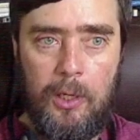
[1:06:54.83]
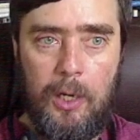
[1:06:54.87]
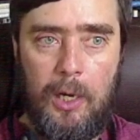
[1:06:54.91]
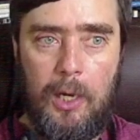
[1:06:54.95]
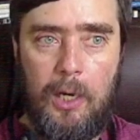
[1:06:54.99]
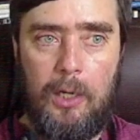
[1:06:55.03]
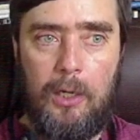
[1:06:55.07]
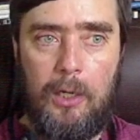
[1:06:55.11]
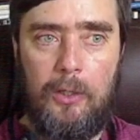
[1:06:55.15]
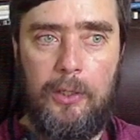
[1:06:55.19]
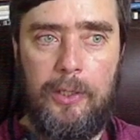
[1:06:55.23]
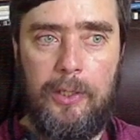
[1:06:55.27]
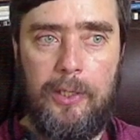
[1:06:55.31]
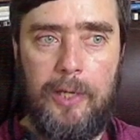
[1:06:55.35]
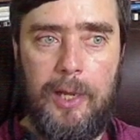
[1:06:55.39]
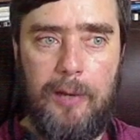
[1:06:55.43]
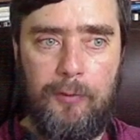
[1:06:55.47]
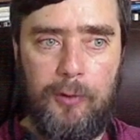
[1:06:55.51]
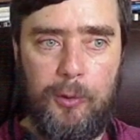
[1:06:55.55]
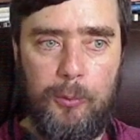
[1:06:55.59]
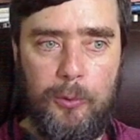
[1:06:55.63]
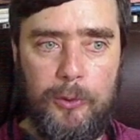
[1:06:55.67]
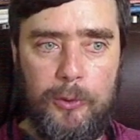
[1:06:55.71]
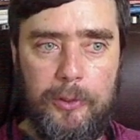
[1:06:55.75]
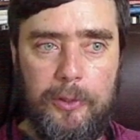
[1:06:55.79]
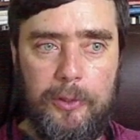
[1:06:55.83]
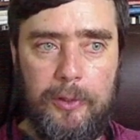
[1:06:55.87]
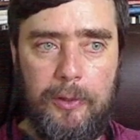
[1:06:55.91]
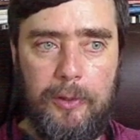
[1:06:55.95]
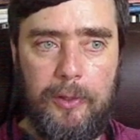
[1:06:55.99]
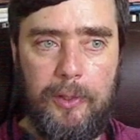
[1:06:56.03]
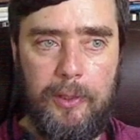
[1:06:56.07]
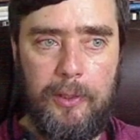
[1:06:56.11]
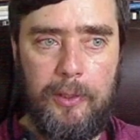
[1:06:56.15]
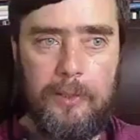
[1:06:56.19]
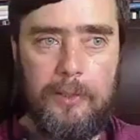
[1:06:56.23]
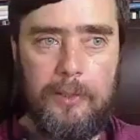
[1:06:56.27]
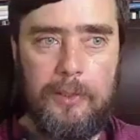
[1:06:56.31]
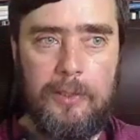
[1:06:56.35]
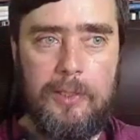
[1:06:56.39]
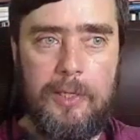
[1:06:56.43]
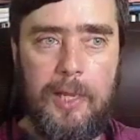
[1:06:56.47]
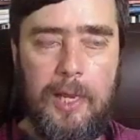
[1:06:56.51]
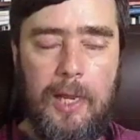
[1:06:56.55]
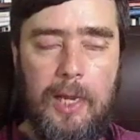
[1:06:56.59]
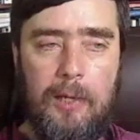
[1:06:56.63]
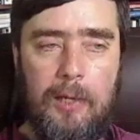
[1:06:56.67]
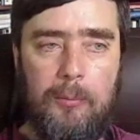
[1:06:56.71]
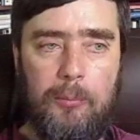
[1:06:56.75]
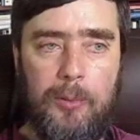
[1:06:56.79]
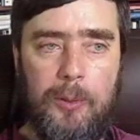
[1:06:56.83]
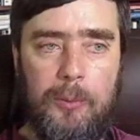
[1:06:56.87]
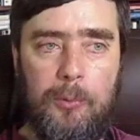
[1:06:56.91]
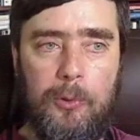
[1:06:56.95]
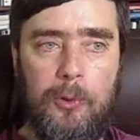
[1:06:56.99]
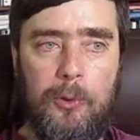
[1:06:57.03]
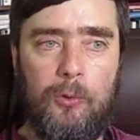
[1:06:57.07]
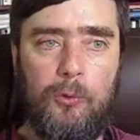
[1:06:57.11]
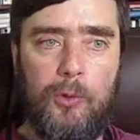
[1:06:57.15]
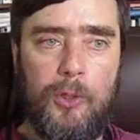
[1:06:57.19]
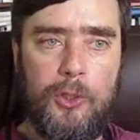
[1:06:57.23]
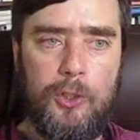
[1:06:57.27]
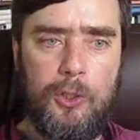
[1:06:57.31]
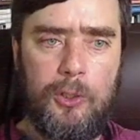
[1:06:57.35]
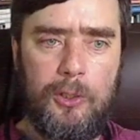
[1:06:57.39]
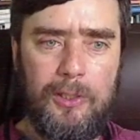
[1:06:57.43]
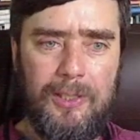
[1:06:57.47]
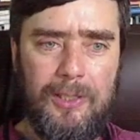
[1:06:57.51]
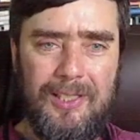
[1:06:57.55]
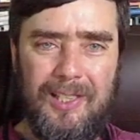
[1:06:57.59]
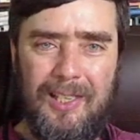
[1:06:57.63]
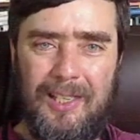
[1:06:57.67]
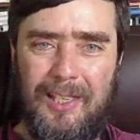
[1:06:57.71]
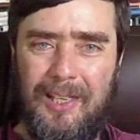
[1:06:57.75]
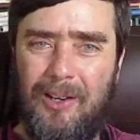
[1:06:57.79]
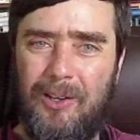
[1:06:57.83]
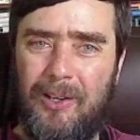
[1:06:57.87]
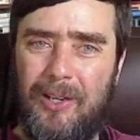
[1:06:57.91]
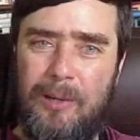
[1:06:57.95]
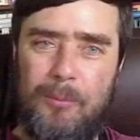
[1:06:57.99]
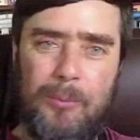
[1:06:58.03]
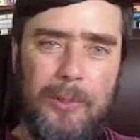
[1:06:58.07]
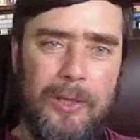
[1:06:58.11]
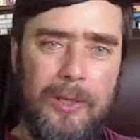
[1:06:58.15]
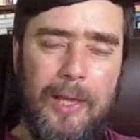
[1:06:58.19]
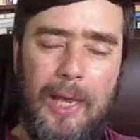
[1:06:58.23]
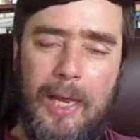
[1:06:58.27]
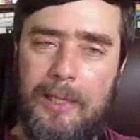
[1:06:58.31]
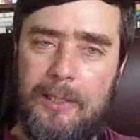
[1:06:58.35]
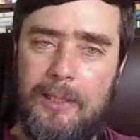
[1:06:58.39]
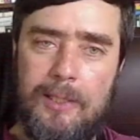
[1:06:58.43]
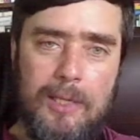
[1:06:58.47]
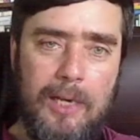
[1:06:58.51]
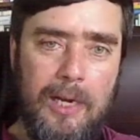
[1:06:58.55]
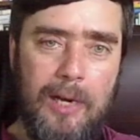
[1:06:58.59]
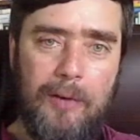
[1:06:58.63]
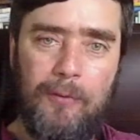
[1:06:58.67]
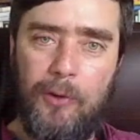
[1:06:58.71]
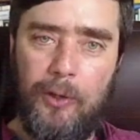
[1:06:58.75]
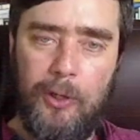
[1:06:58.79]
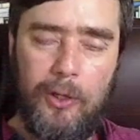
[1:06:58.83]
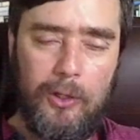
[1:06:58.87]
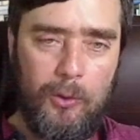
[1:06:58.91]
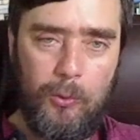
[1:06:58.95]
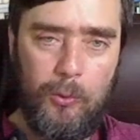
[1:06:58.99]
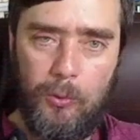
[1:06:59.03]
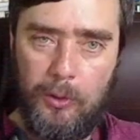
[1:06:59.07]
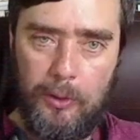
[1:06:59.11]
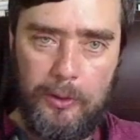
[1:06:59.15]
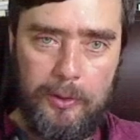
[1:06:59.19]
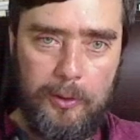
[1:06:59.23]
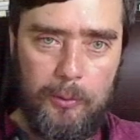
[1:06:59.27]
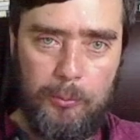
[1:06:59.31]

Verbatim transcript: are inevitably the things that people originally said, okay, but that's never going to work.